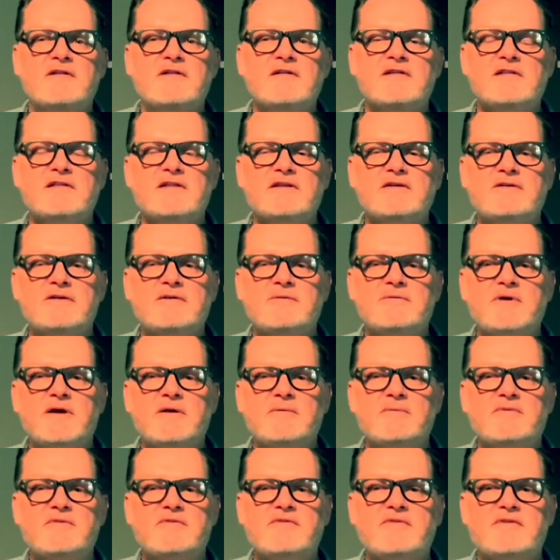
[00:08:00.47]
Larry
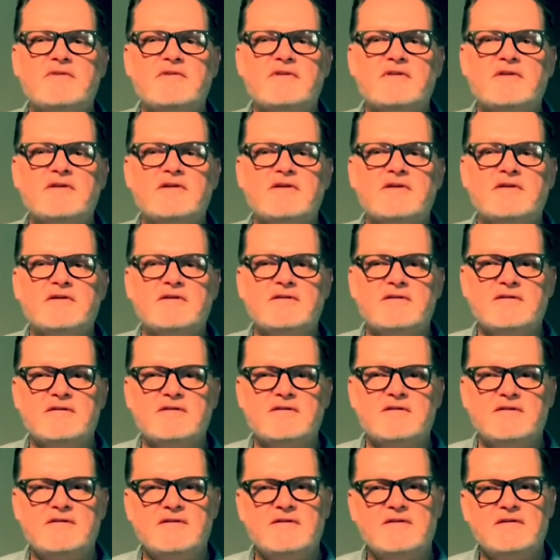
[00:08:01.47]
Robinson
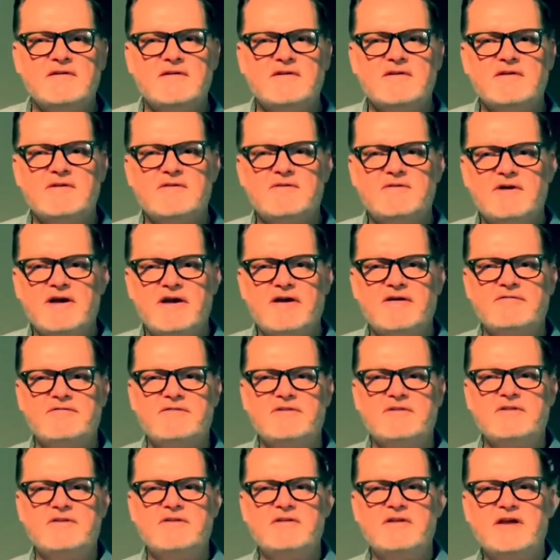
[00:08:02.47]

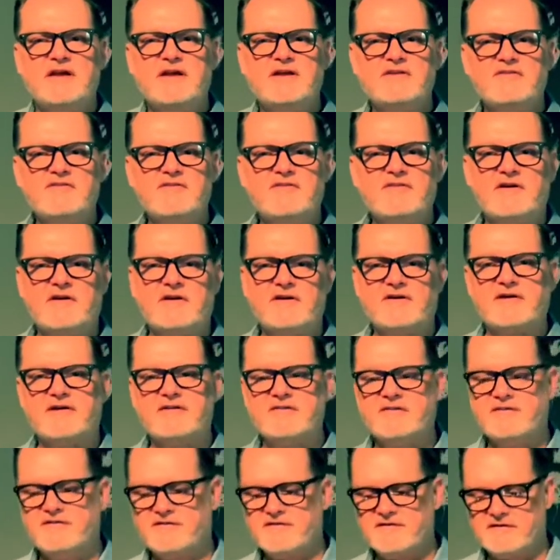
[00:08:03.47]
crafted headstock on
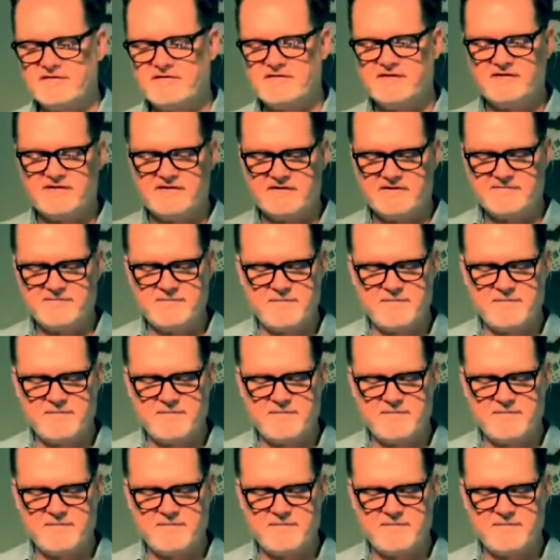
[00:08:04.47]
this guitar.